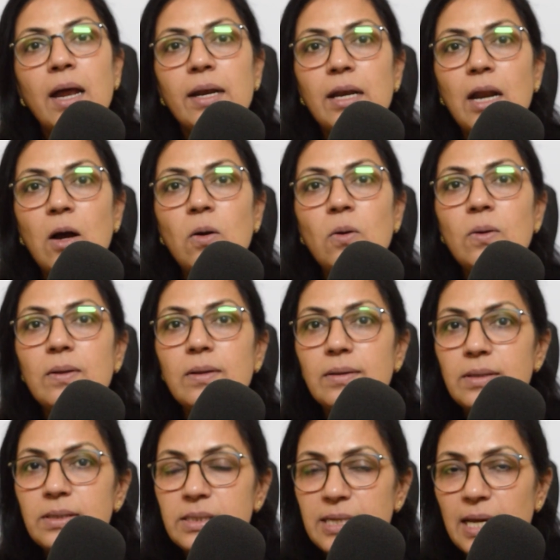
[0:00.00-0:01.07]
Now,
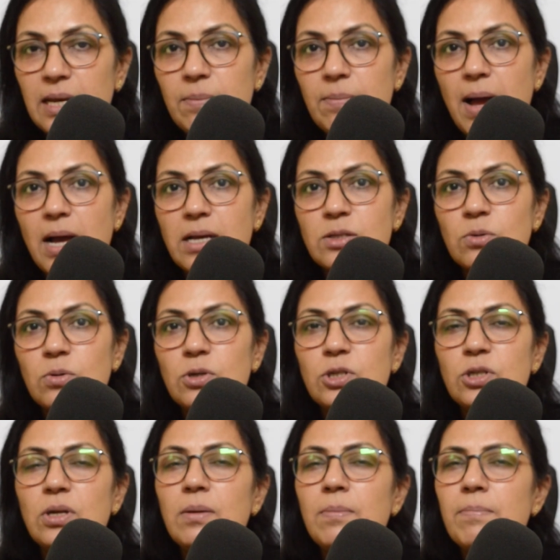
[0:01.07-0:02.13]
ten marks
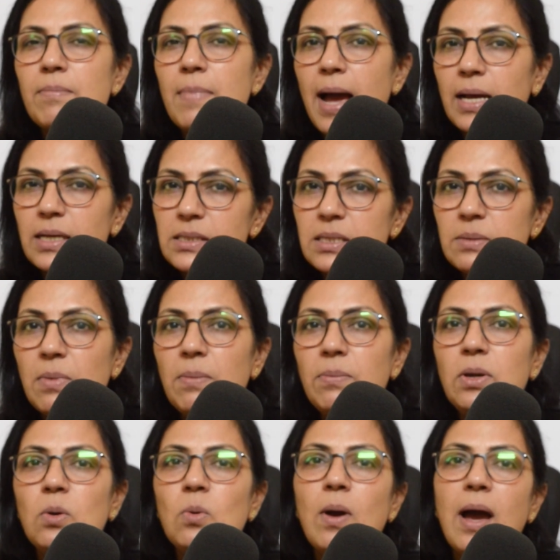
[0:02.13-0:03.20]
question, maximum
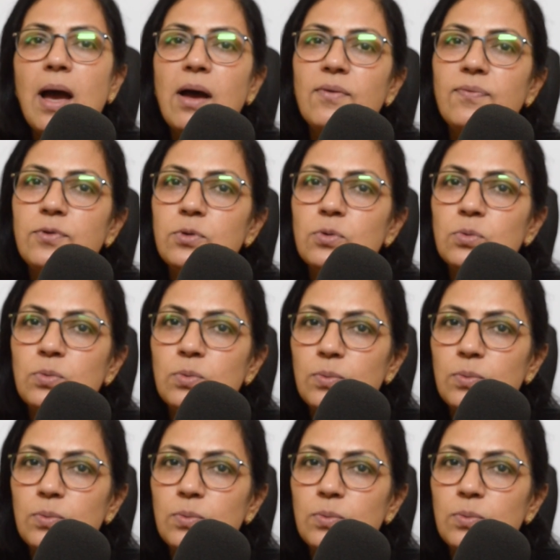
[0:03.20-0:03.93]
you have to